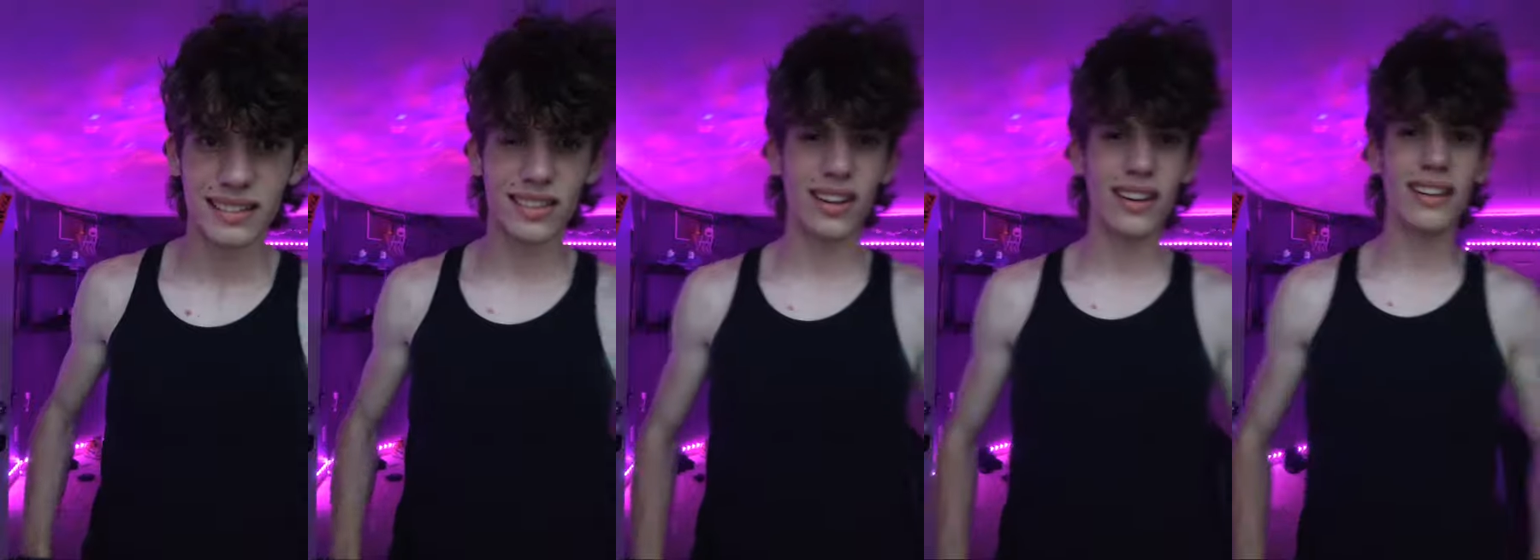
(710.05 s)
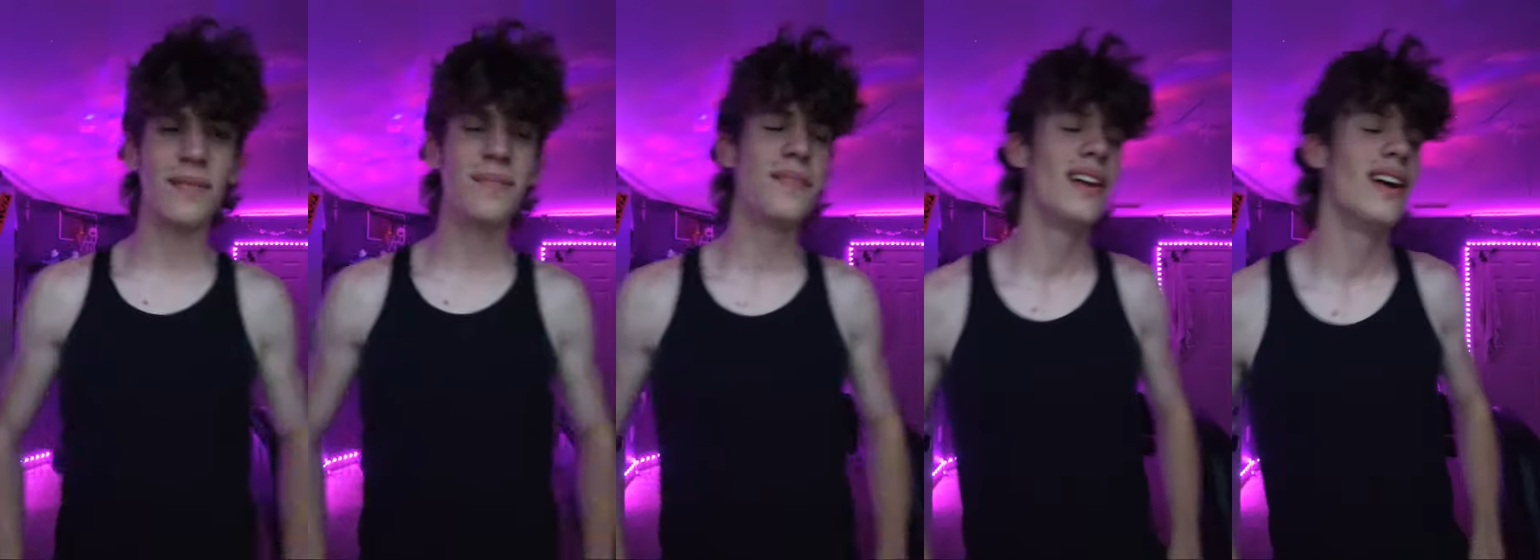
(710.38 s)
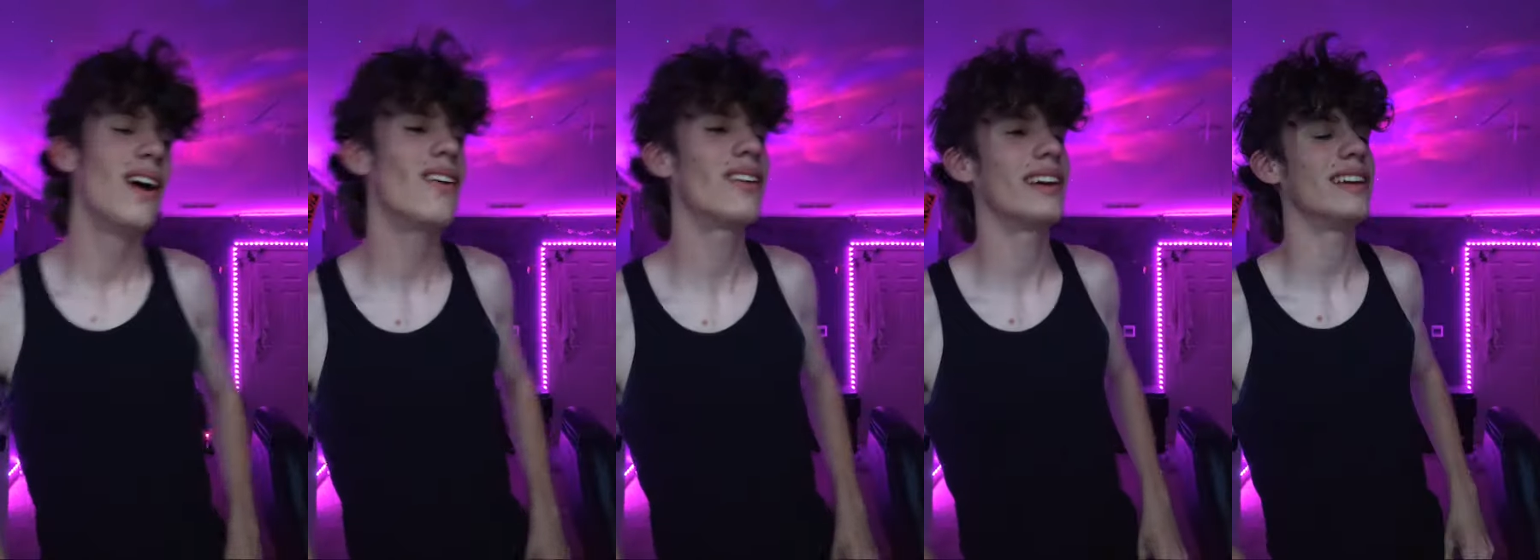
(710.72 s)
long
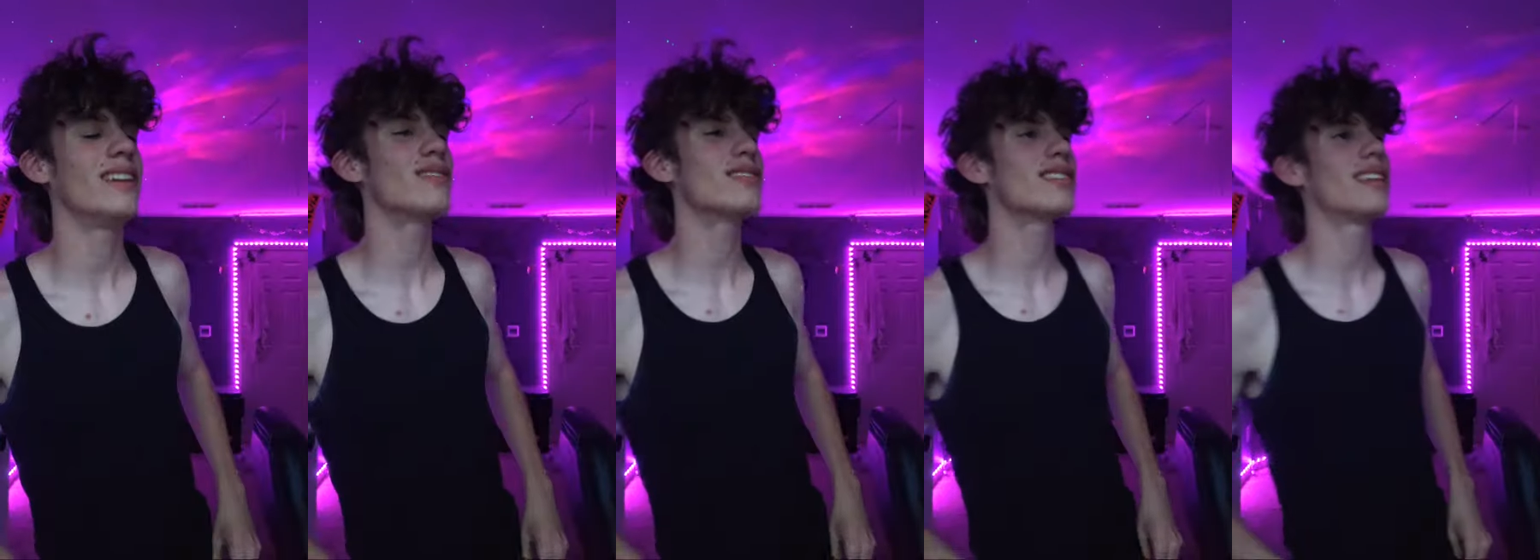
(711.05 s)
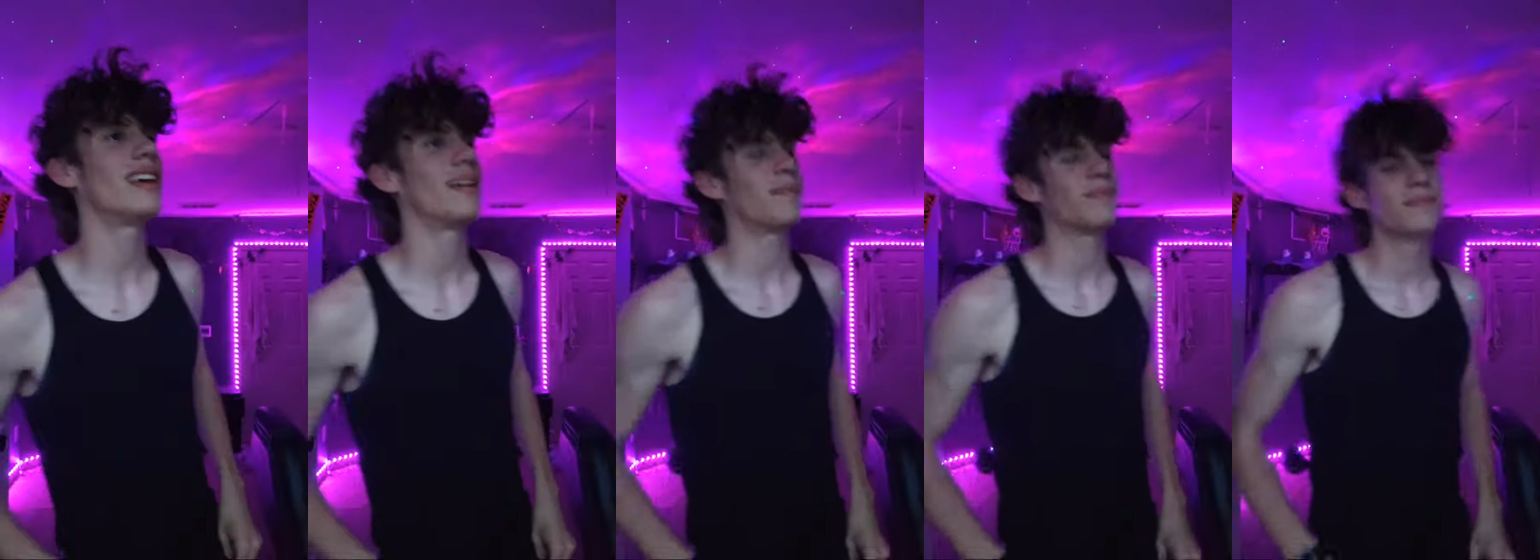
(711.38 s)
Okay, here's the thing.